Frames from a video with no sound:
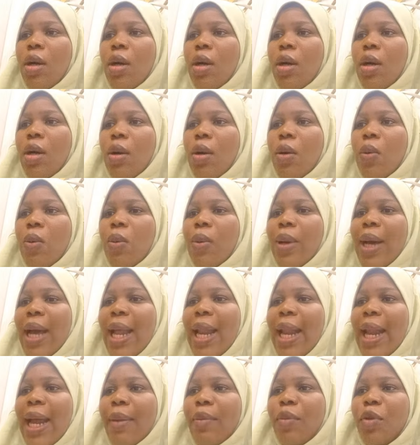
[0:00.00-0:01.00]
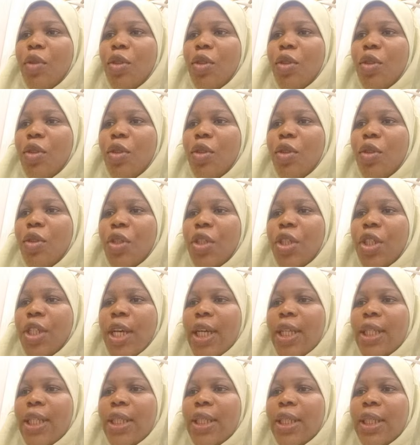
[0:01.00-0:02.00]
while I'm trying to
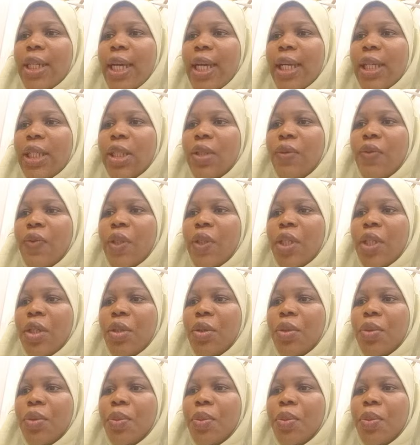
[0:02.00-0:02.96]
share the next video?